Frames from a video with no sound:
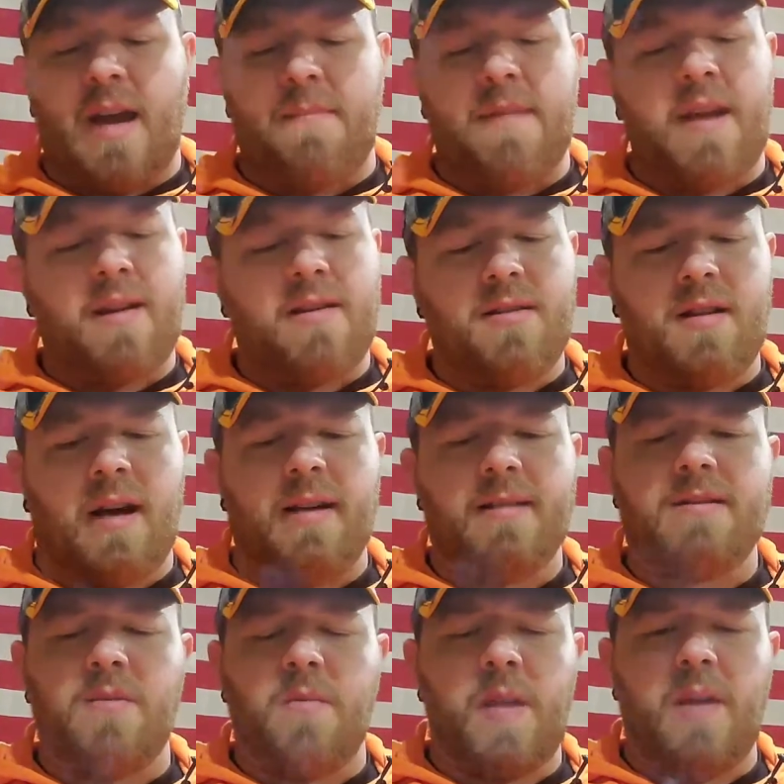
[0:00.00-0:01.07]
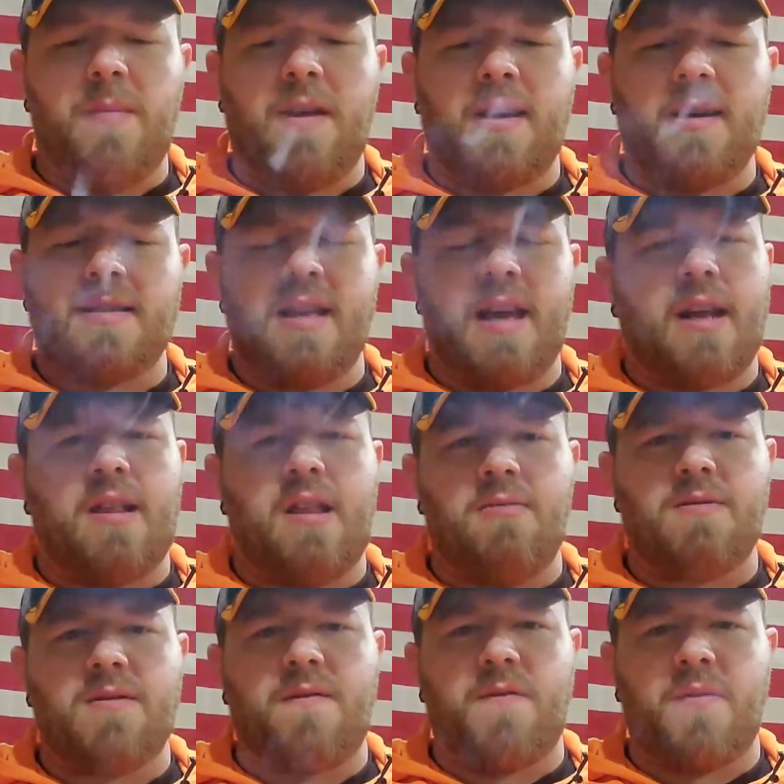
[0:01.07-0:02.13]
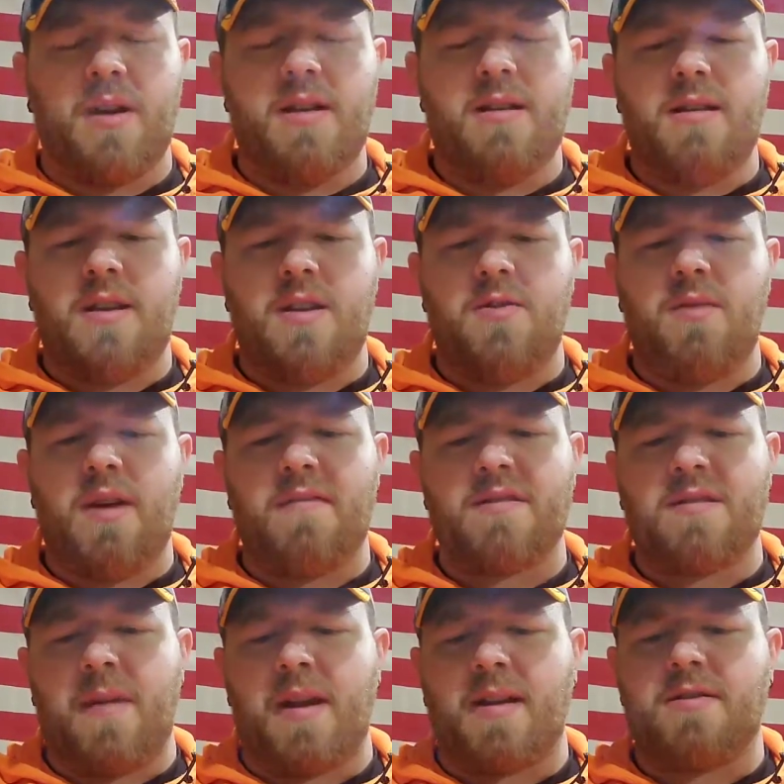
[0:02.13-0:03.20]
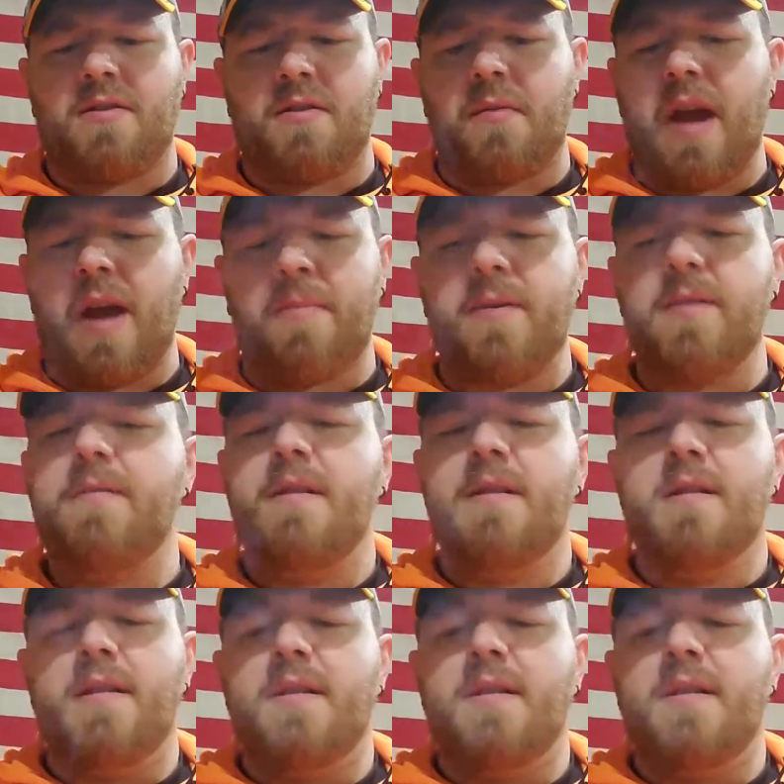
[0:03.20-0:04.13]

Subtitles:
That could also be because of that closed foot. You do have some extra wrapper.